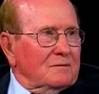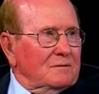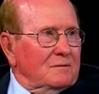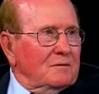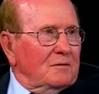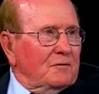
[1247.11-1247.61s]

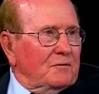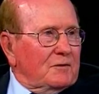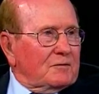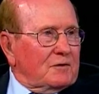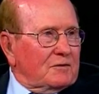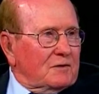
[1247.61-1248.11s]
the
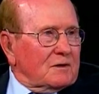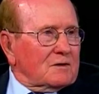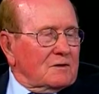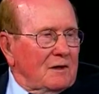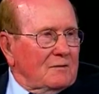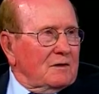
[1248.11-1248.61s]

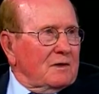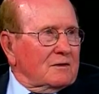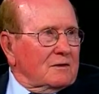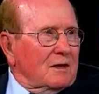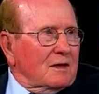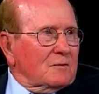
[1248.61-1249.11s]
56th had that
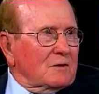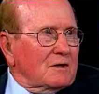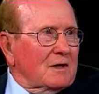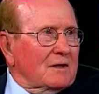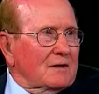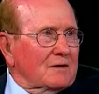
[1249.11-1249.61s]
tank
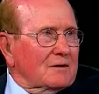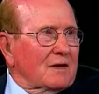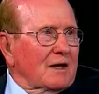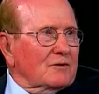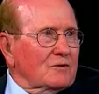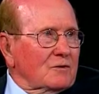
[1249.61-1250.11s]
battalion
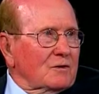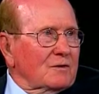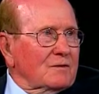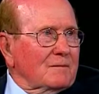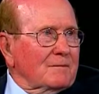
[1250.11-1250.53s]
attached to it.